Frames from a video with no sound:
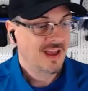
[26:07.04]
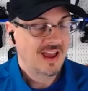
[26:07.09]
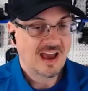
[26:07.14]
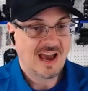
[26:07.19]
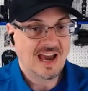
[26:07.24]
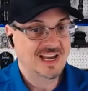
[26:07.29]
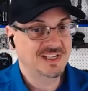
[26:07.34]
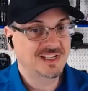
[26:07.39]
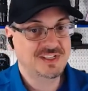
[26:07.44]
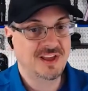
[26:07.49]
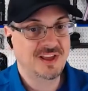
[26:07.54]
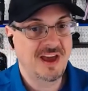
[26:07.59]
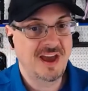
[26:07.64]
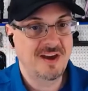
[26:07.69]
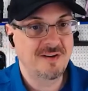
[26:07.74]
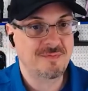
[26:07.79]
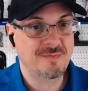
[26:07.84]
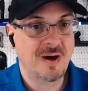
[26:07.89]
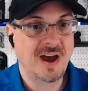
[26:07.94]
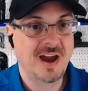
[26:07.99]
I still
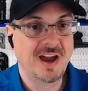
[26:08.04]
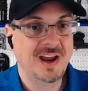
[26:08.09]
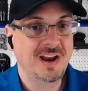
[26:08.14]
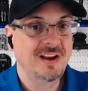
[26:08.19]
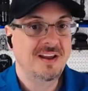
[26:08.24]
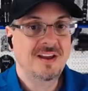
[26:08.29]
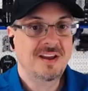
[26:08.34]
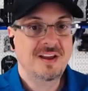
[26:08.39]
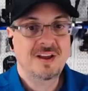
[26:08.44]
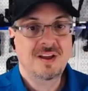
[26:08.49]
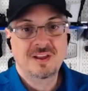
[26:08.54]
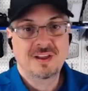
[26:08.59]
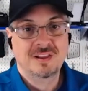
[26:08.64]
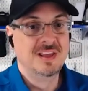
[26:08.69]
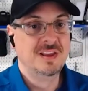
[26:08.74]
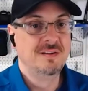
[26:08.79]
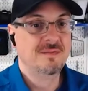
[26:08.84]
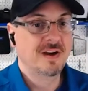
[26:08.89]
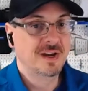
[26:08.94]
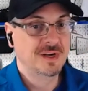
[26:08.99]
have mine.
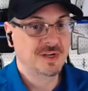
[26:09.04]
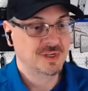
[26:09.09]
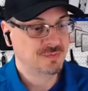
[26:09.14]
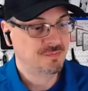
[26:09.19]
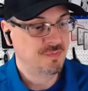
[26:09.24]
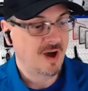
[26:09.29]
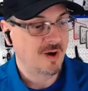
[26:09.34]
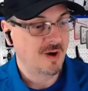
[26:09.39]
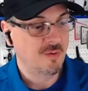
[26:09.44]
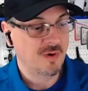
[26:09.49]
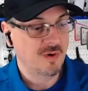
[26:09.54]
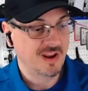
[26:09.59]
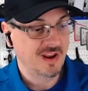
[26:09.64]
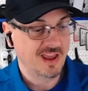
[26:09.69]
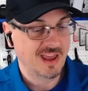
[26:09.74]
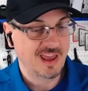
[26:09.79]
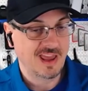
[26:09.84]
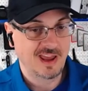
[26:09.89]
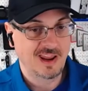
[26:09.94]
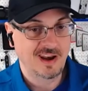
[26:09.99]
Levi just bought one
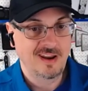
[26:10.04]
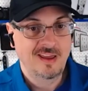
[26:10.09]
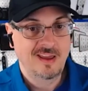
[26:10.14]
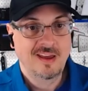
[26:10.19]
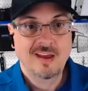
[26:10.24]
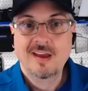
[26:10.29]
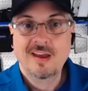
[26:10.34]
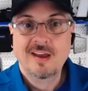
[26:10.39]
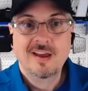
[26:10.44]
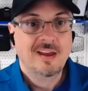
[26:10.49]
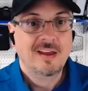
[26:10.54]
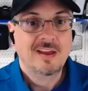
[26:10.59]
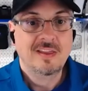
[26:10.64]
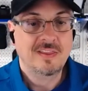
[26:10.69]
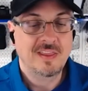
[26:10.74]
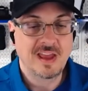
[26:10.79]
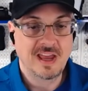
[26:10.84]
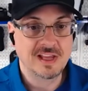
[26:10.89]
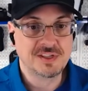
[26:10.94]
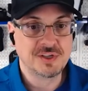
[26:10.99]
again.
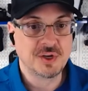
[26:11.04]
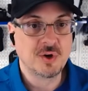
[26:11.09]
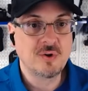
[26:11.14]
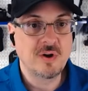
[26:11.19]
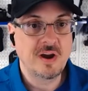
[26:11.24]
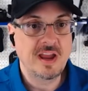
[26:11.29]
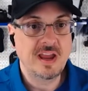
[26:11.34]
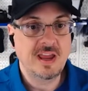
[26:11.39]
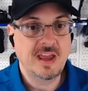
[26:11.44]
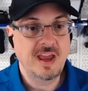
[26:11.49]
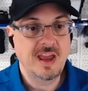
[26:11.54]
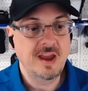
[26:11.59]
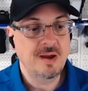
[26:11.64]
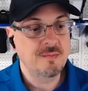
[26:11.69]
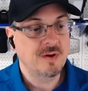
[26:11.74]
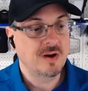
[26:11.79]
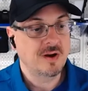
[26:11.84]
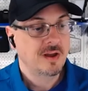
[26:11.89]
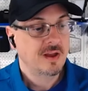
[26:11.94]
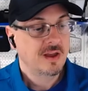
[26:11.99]
It's a great
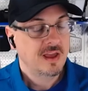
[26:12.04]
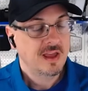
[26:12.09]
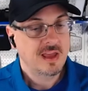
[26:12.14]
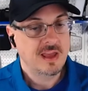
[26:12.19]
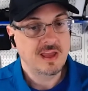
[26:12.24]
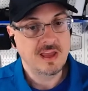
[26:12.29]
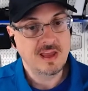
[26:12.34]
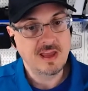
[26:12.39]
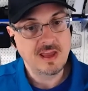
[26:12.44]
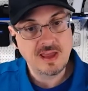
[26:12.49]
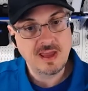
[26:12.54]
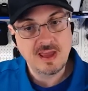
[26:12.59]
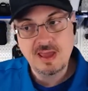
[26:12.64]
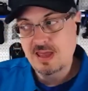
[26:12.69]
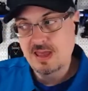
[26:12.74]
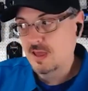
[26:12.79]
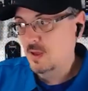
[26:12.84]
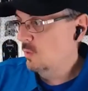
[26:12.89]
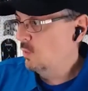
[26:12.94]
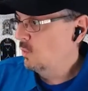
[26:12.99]
camera
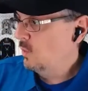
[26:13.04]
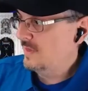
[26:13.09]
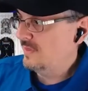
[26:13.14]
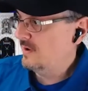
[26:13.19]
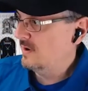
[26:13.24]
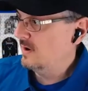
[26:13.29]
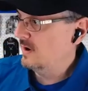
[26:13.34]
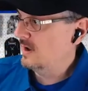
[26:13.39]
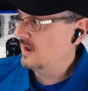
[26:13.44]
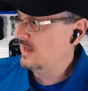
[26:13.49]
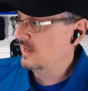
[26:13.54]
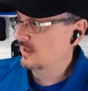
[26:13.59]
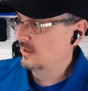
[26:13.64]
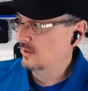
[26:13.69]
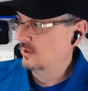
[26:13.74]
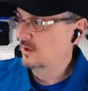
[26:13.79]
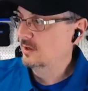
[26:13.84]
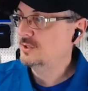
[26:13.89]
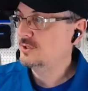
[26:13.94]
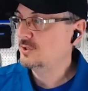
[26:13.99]
whether it
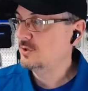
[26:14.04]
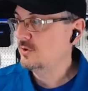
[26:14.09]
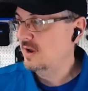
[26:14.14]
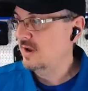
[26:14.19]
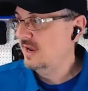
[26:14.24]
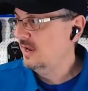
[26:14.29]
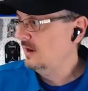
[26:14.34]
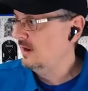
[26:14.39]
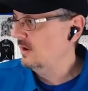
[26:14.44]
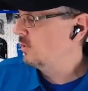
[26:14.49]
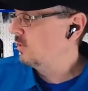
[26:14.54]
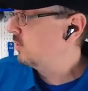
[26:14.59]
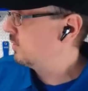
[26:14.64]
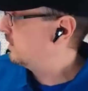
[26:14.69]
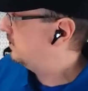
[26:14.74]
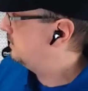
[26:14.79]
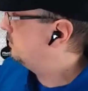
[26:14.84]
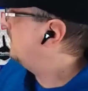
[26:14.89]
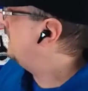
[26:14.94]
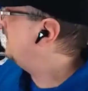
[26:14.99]
looks great
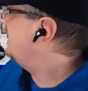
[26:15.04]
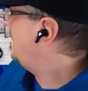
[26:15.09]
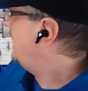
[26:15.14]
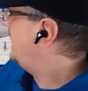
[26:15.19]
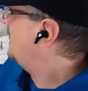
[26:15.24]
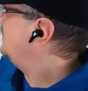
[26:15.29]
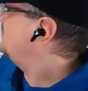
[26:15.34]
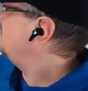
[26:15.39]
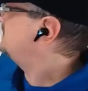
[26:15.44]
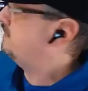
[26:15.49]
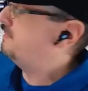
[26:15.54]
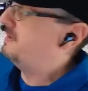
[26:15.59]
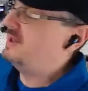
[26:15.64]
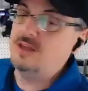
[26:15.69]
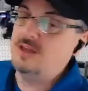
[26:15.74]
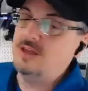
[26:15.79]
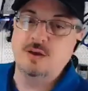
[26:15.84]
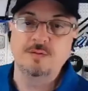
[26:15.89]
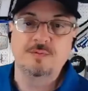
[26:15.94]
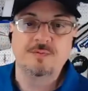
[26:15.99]
or how does it
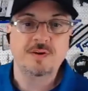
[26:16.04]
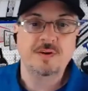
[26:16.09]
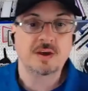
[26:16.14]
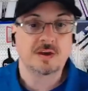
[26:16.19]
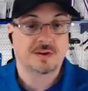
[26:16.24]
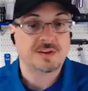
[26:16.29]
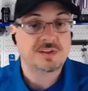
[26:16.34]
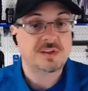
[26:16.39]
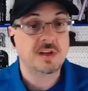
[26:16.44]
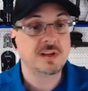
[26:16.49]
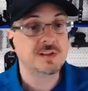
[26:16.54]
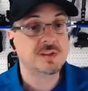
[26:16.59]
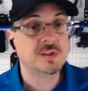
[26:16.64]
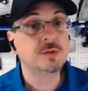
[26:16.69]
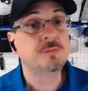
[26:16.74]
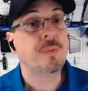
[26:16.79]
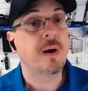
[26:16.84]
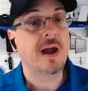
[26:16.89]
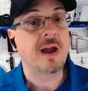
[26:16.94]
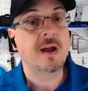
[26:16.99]
make you feel? Does it
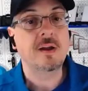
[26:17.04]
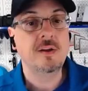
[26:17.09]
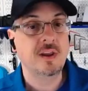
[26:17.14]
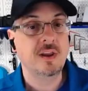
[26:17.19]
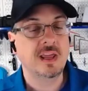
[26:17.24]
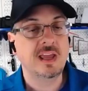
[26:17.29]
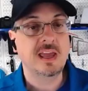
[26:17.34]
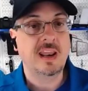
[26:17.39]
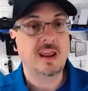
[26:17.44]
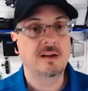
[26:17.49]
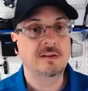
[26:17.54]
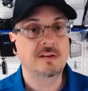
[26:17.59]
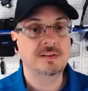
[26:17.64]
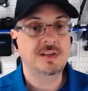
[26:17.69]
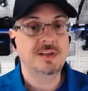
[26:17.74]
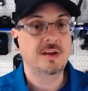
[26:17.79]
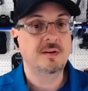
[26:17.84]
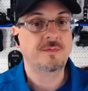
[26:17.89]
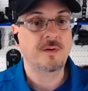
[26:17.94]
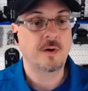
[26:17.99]
inspire you to get out and
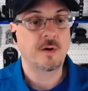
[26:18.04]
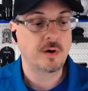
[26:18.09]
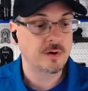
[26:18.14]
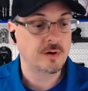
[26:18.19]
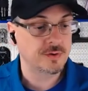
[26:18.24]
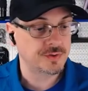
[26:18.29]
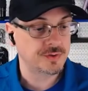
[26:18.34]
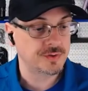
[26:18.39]
take photos?